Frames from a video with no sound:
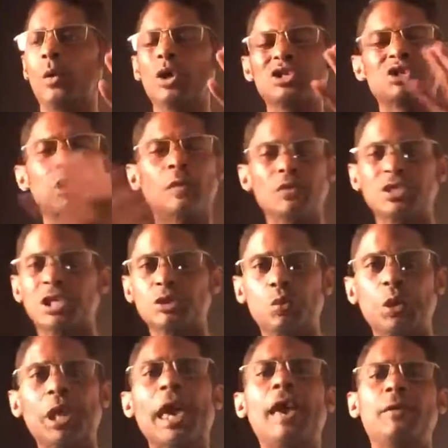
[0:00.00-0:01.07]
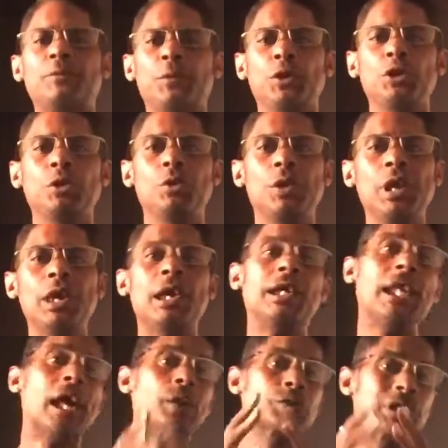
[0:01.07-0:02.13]
services we have for you,
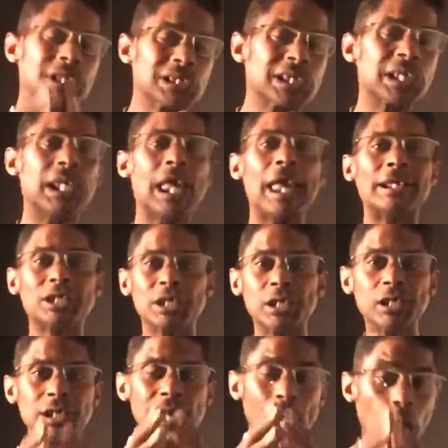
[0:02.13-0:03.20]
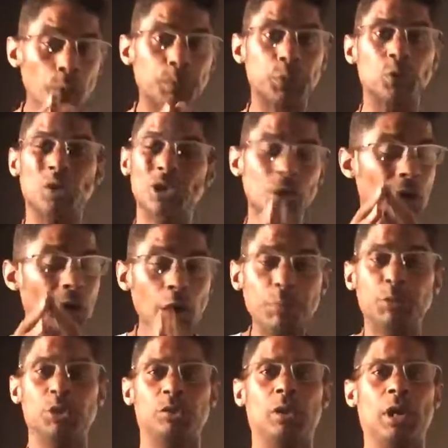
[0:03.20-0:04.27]
and how this can actually help you. It'll
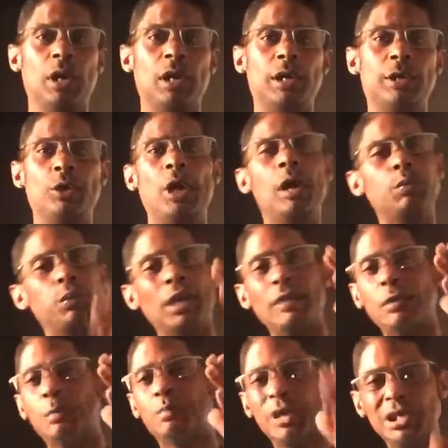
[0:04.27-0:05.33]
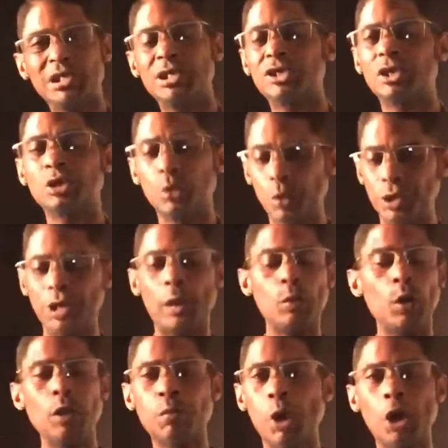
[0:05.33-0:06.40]
help you. It'll help whatever business you're doing.
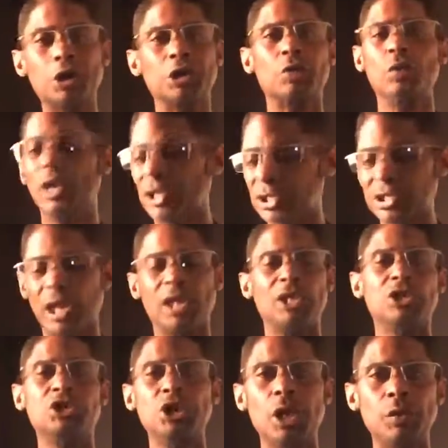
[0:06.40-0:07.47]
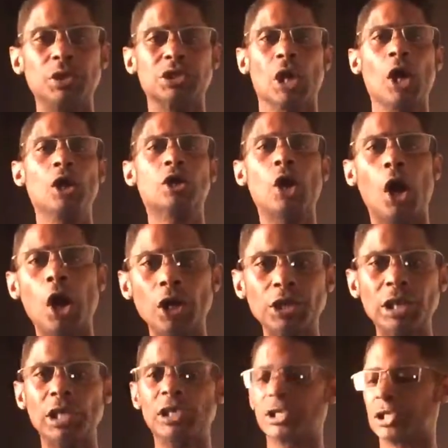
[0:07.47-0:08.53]
Network marketing, real estate, insurance, car
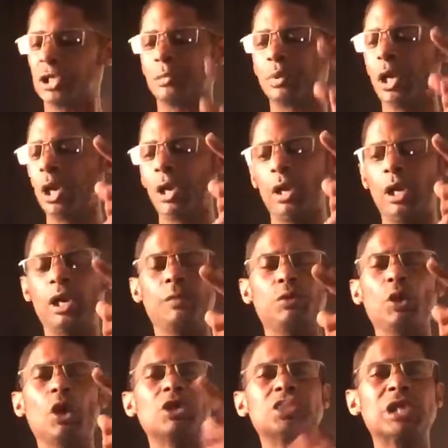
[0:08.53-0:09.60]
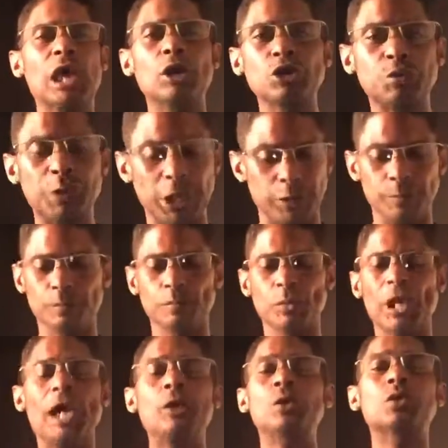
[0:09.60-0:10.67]
dealership. If you're a salesman,
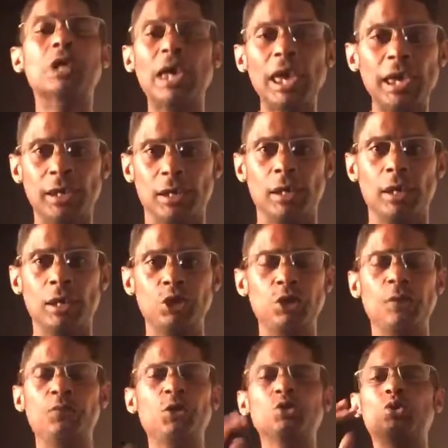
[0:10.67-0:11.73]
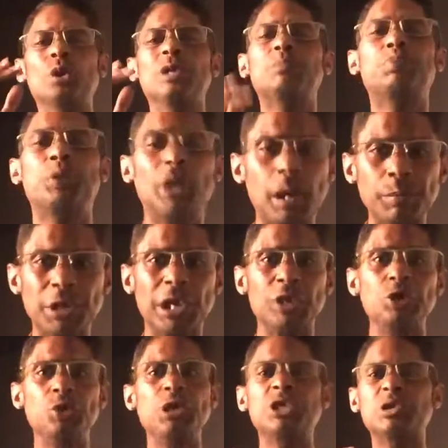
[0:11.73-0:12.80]
I don't care. If you're doing plumbing
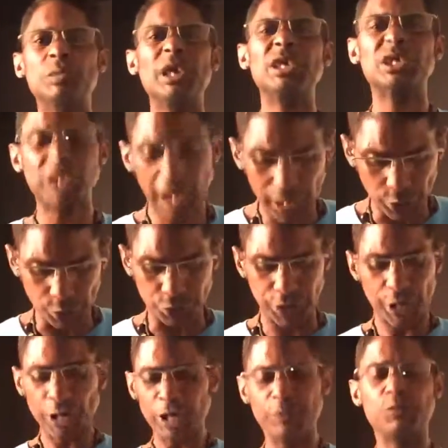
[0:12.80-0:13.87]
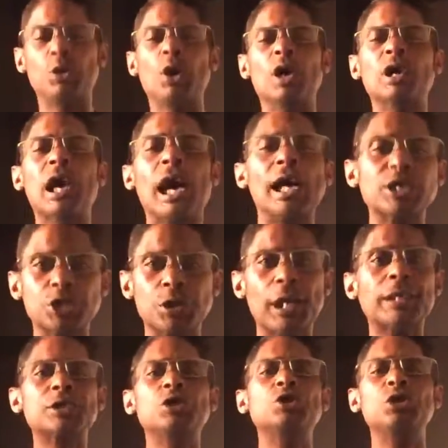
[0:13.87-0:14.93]
and you need to make sales, if you're a
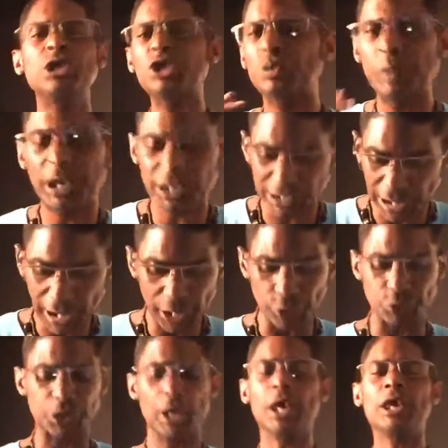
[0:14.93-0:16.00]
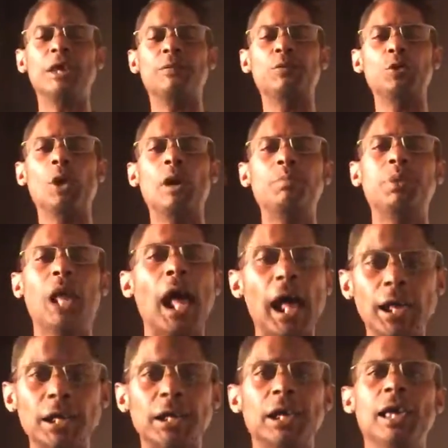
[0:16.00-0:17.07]
contractor and you need to make sales, if you're a
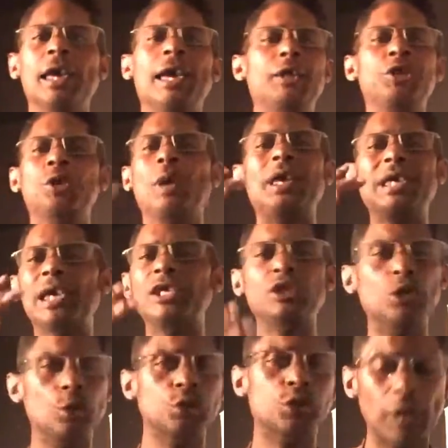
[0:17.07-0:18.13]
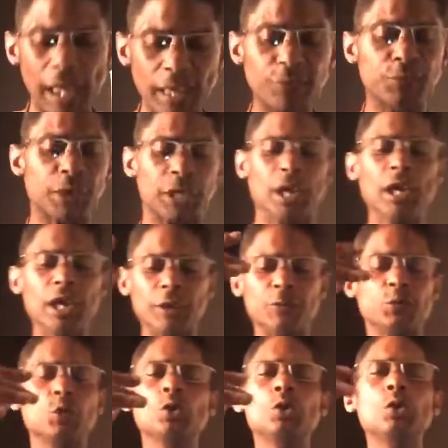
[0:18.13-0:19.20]
blogger and you ain't getting no traffic,
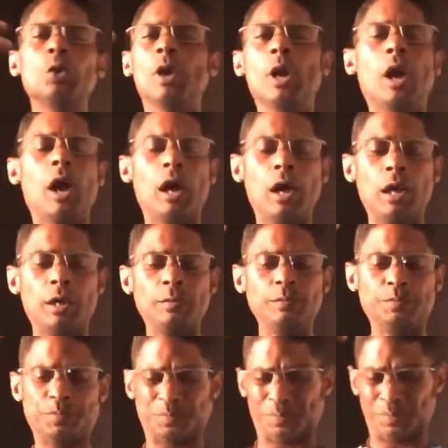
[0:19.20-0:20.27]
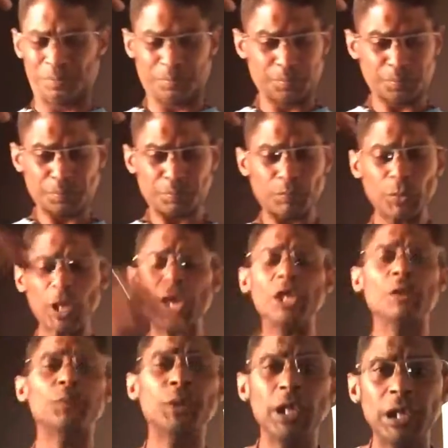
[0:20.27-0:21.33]
if you
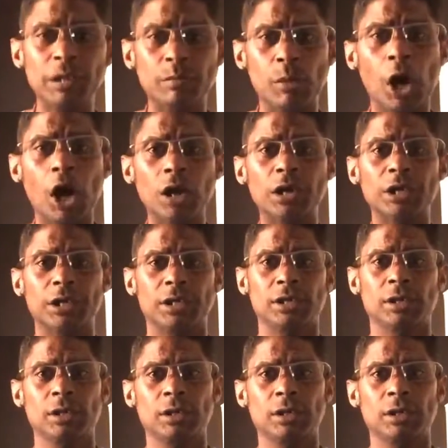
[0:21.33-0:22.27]
an affiliate marketer,